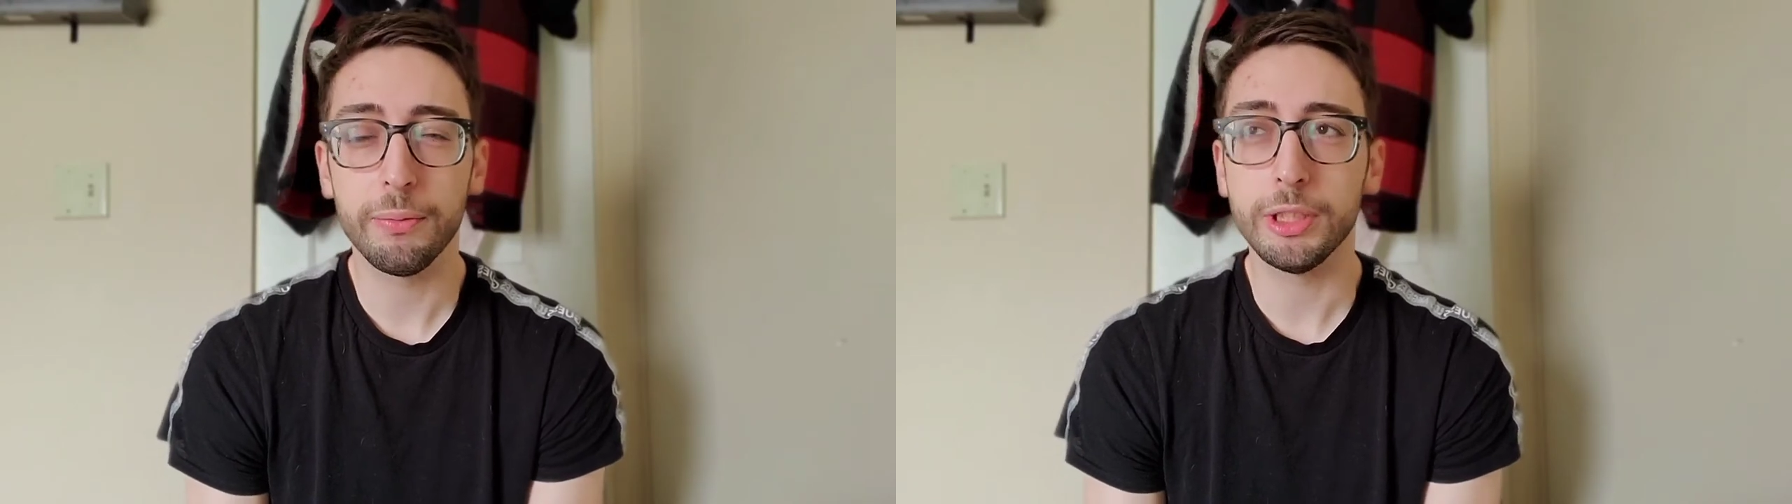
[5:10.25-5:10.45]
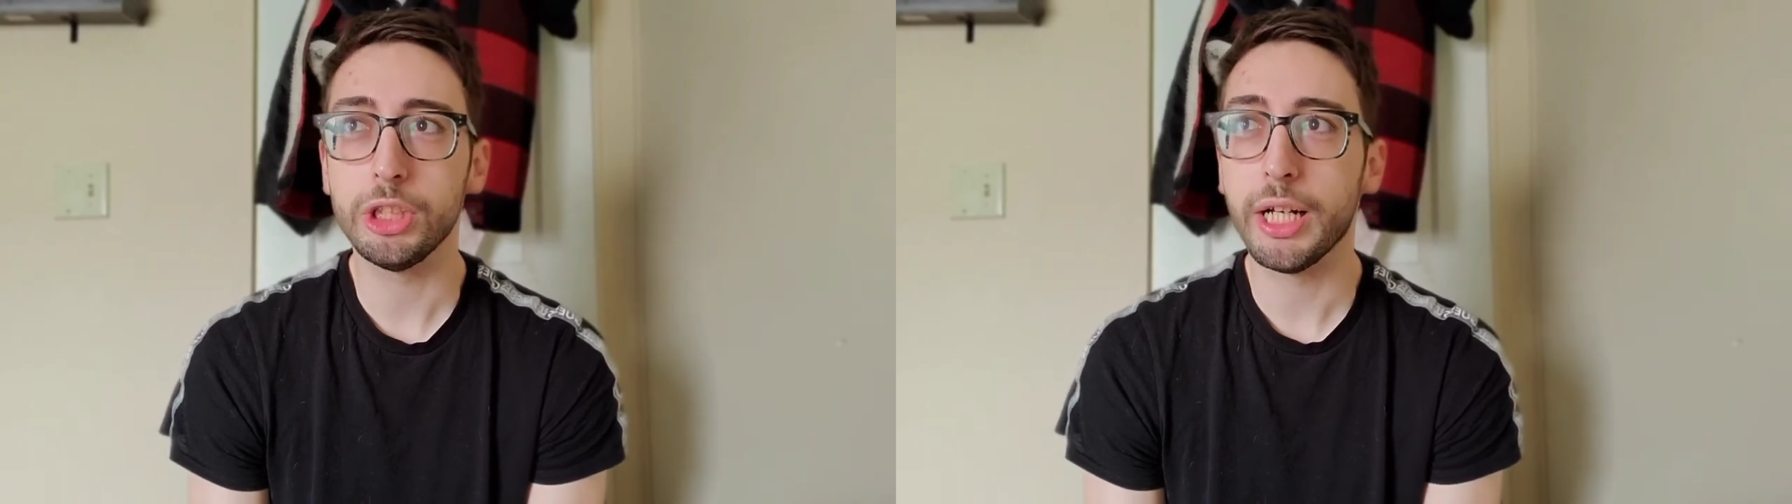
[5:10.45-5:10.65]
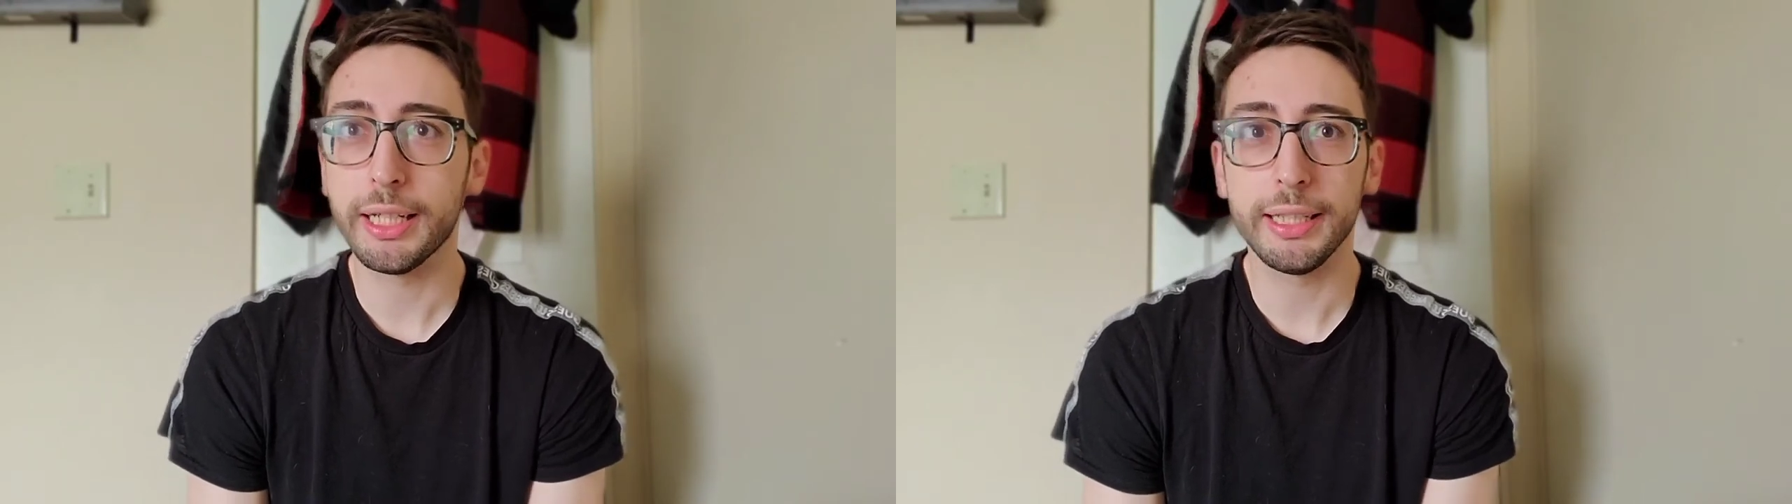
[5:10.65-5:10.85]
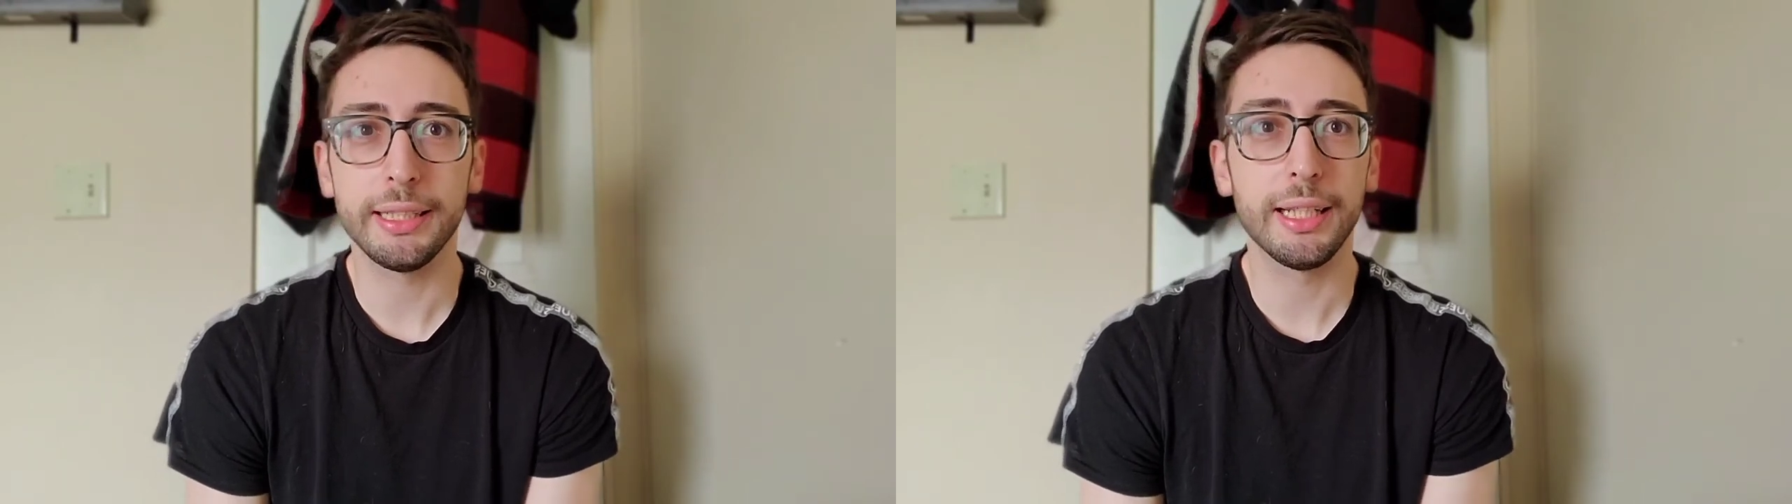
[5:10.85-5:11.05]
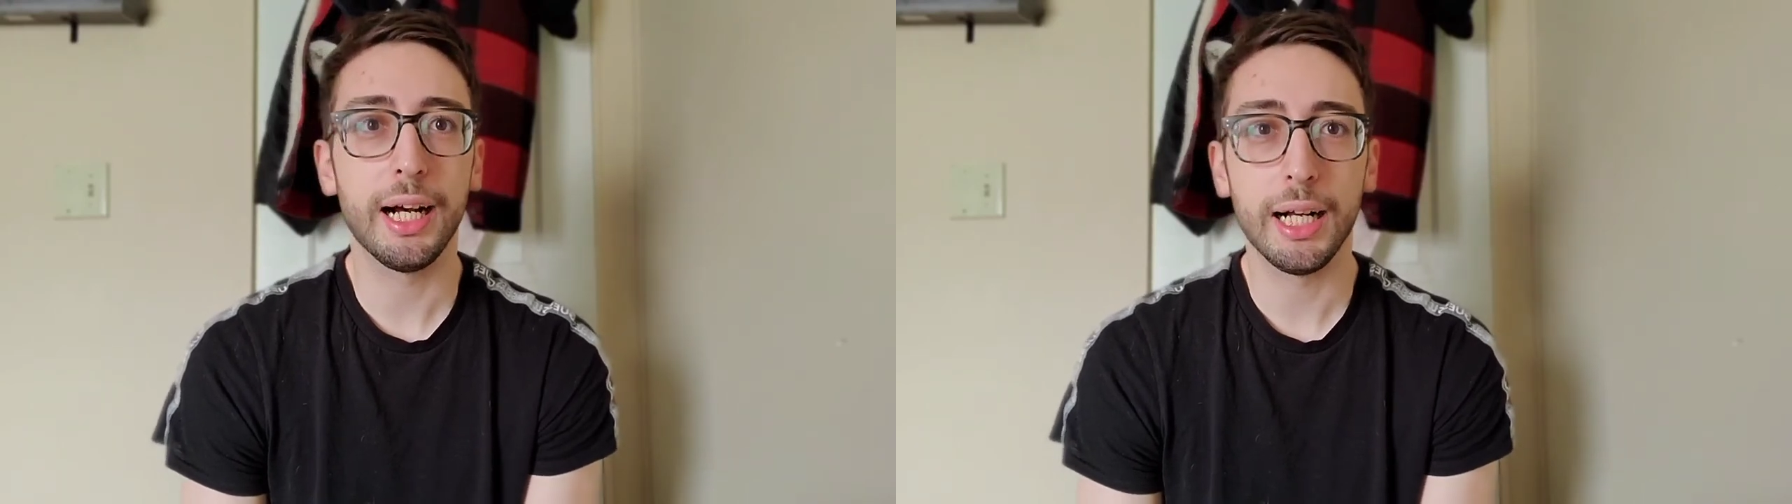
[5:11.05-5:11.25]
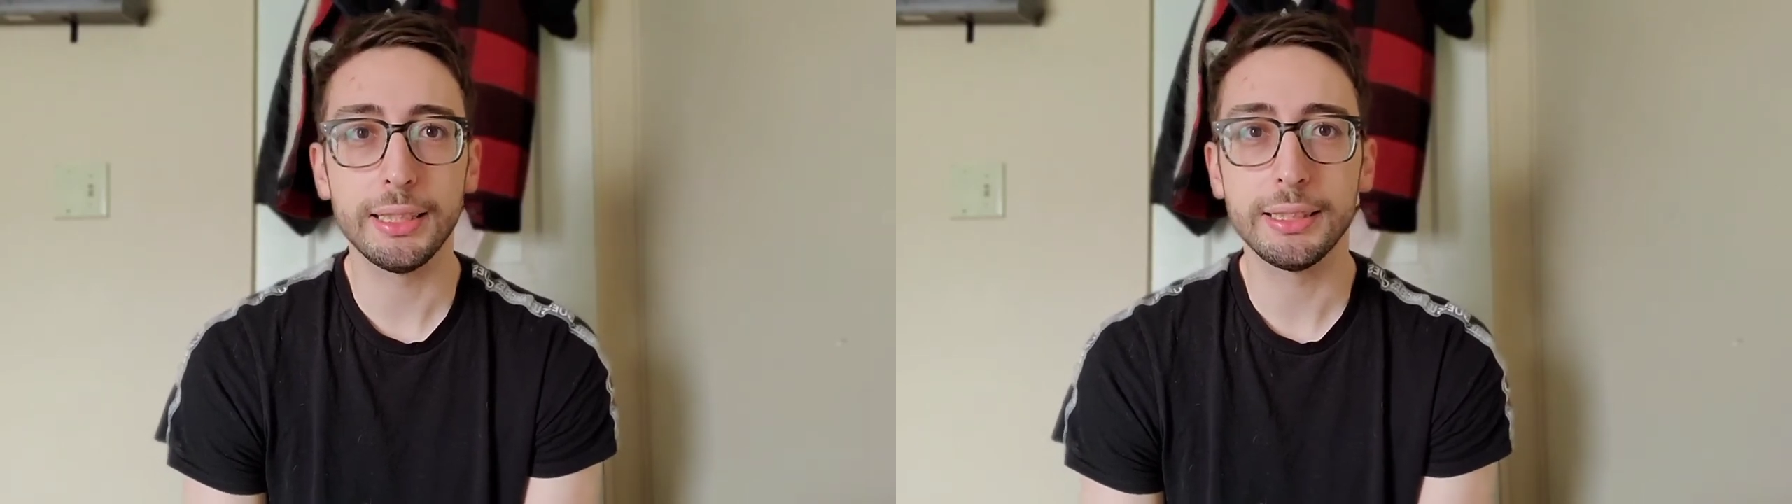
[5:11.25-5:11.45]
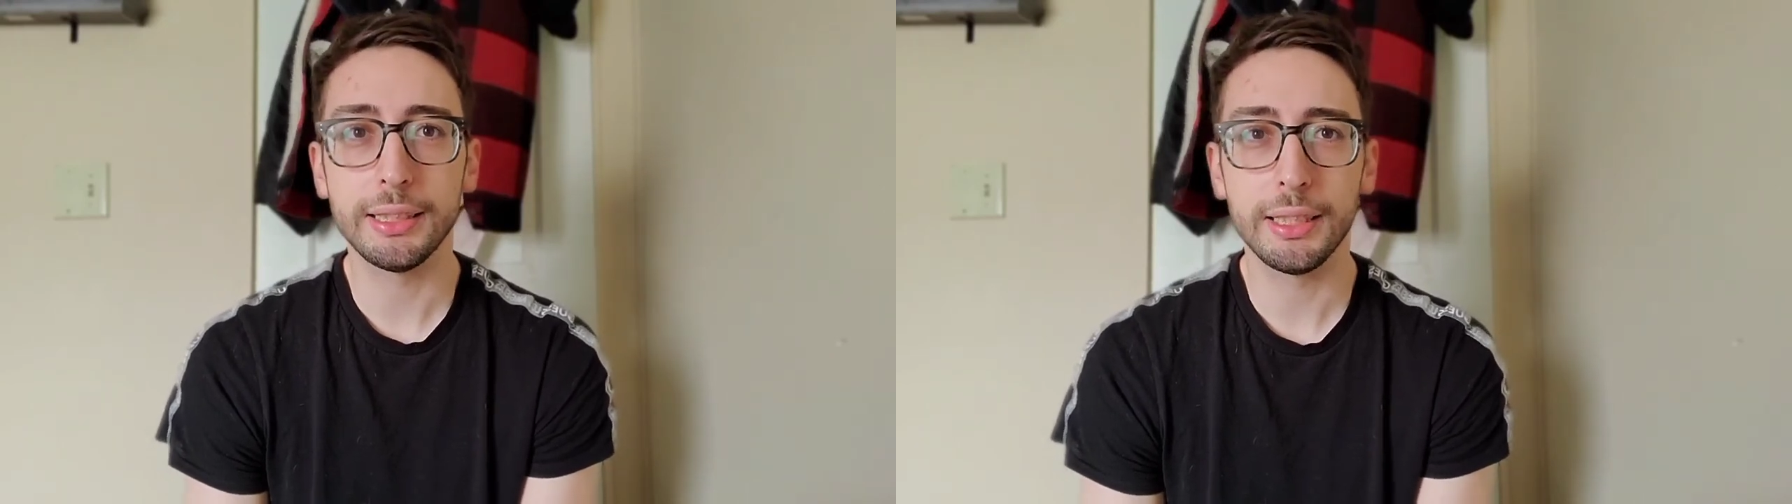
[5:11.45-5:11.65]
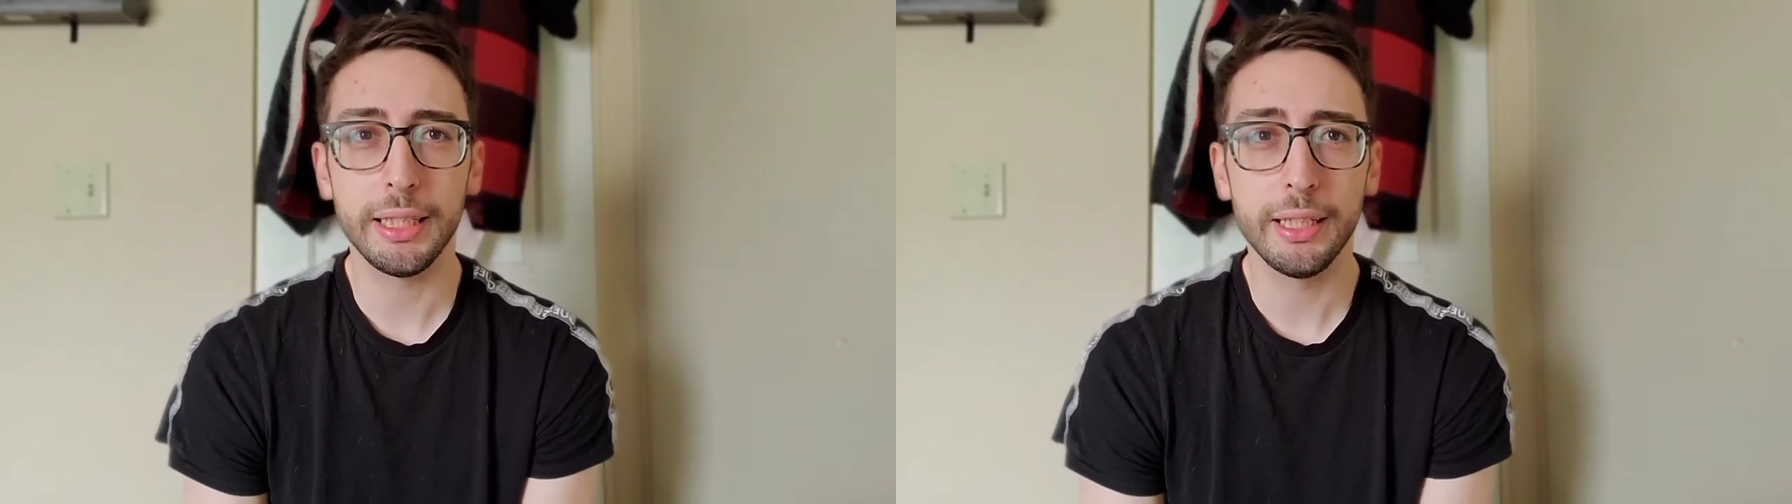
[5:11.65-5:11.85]
rejected
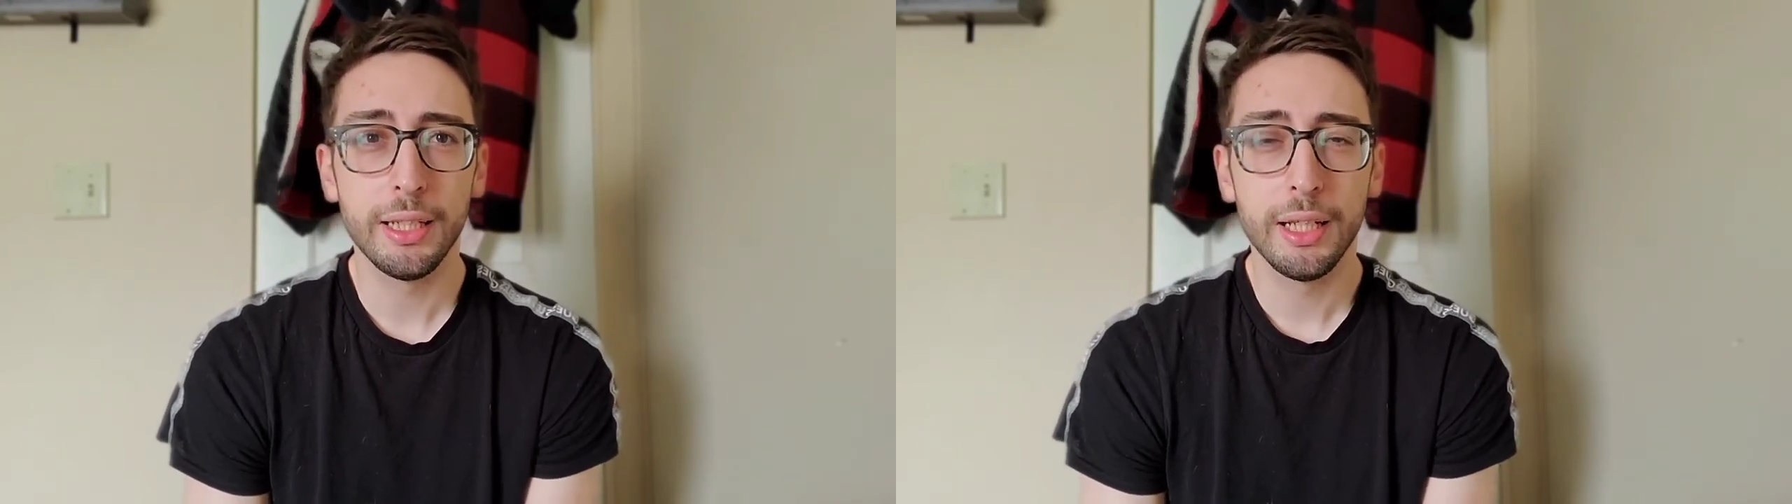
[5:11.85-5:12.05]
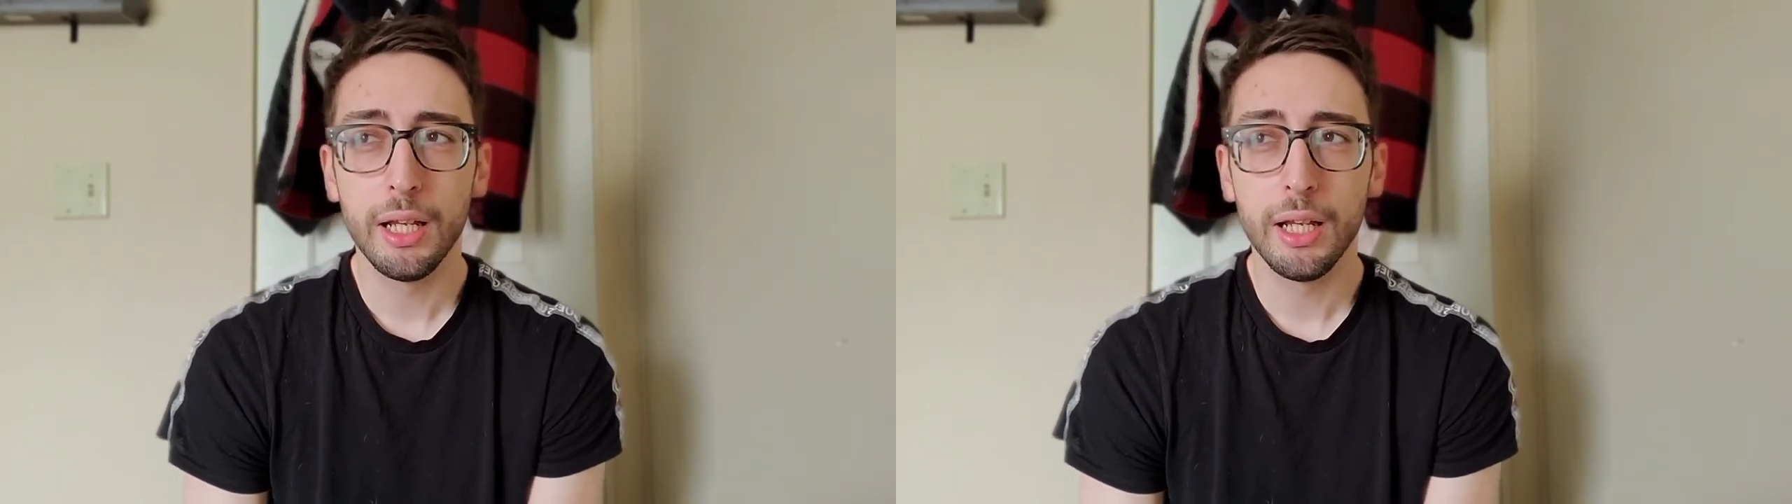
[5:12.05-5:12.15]
constantly.